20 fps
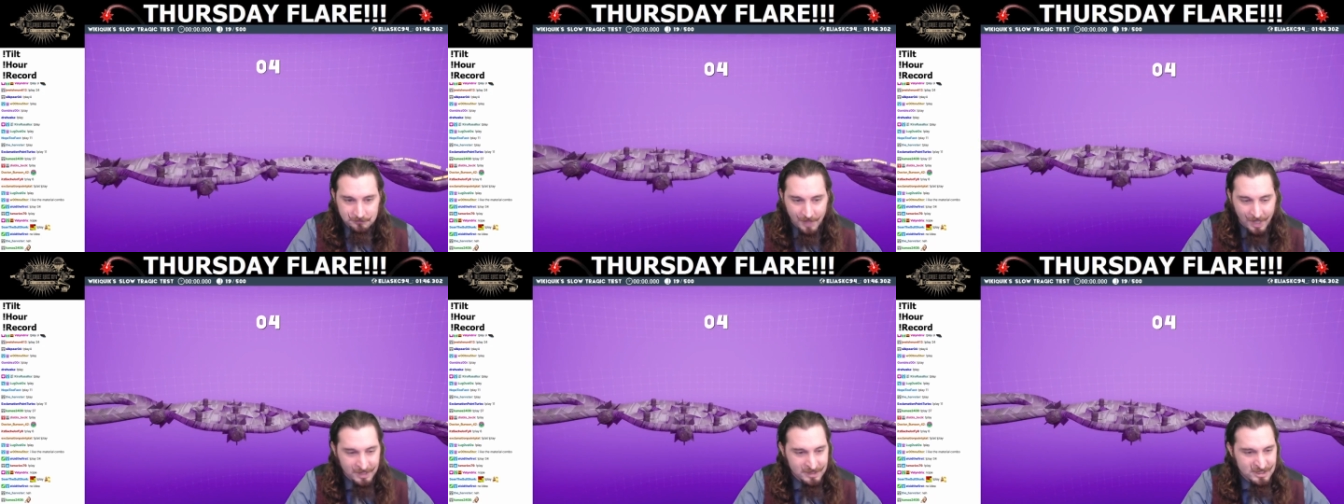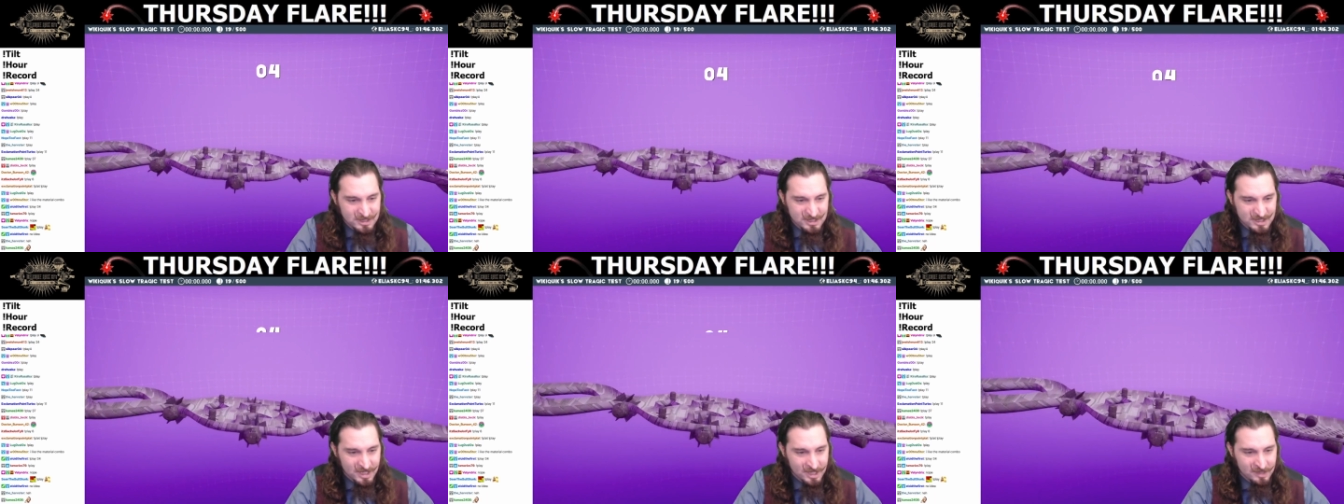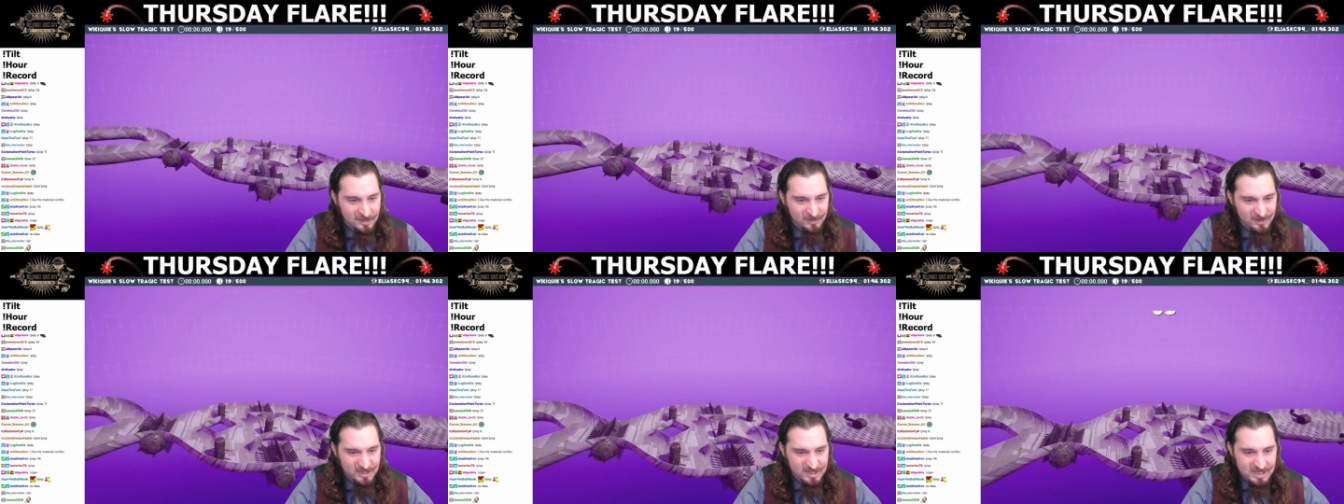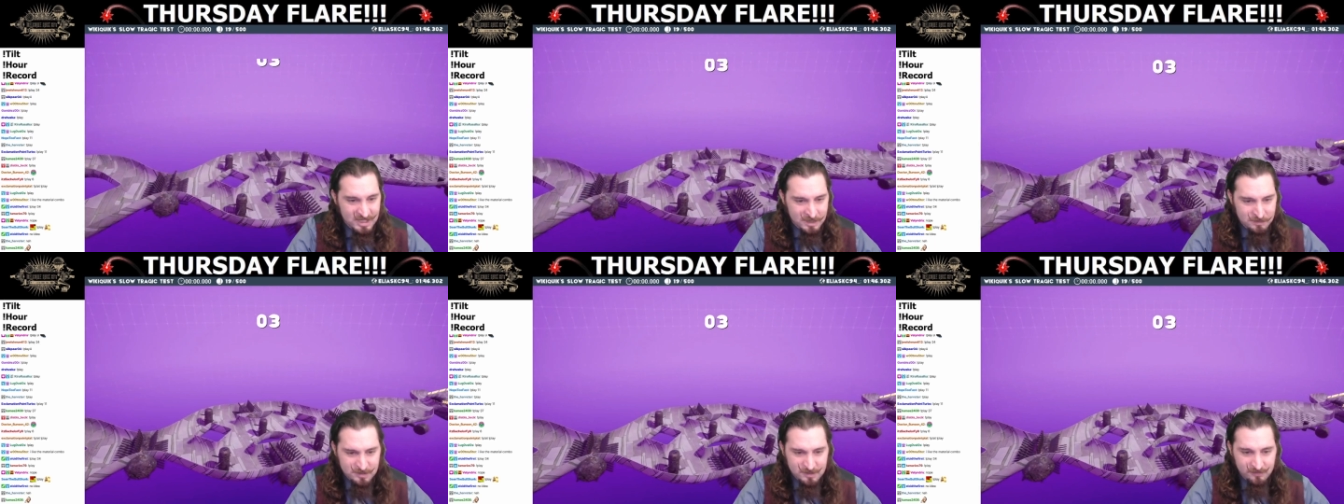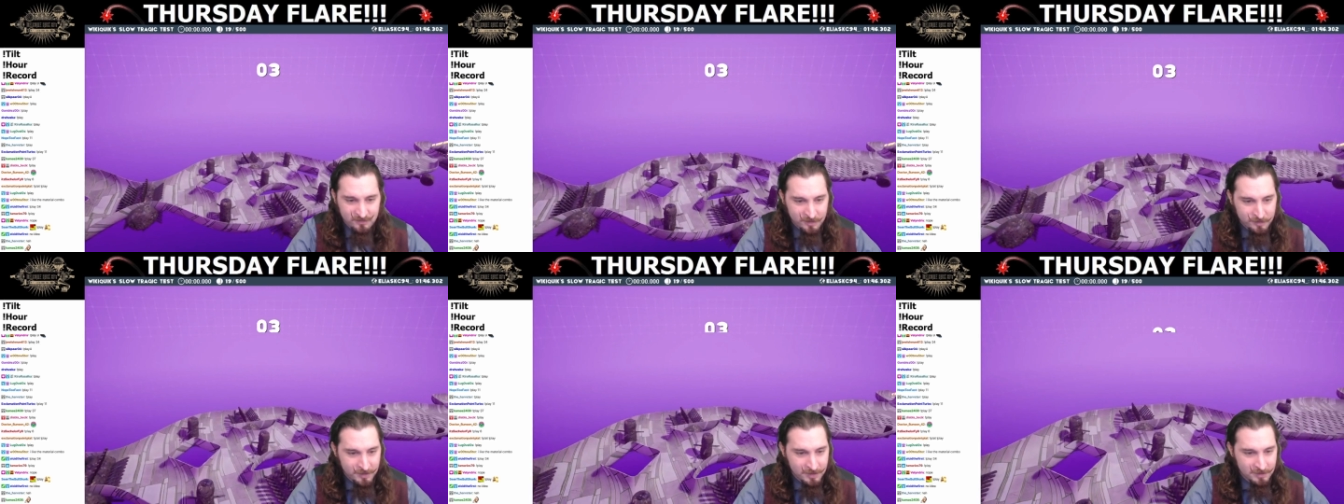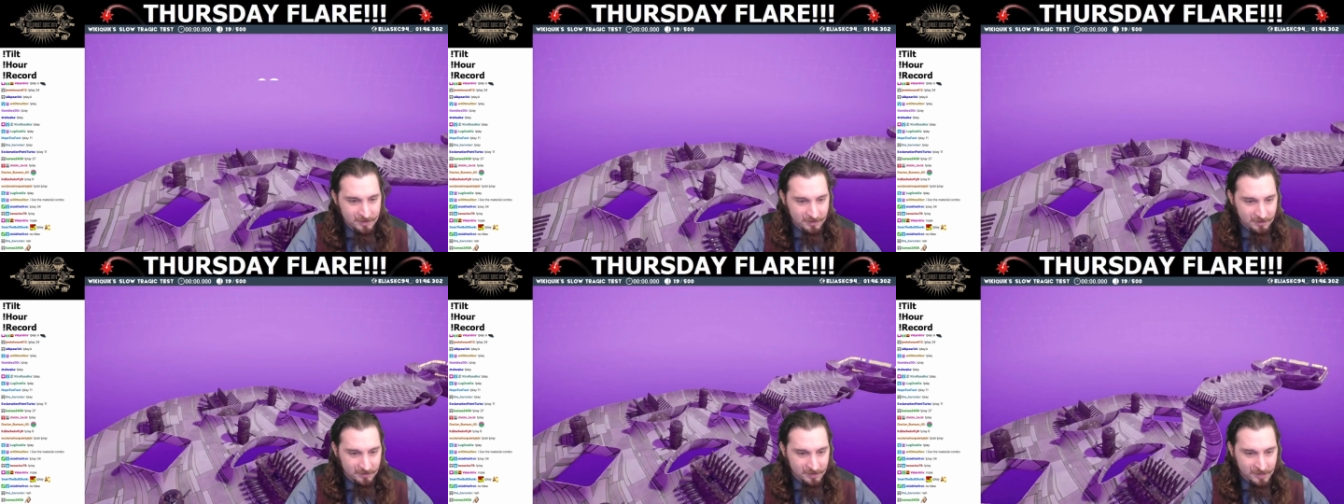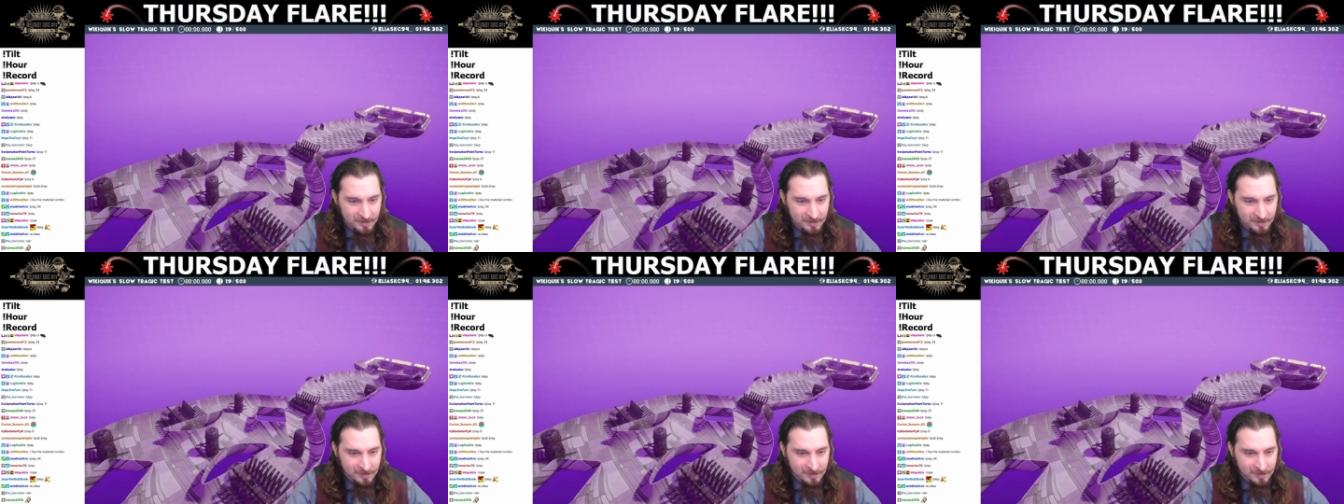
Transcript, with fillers: It just, it seems familiar.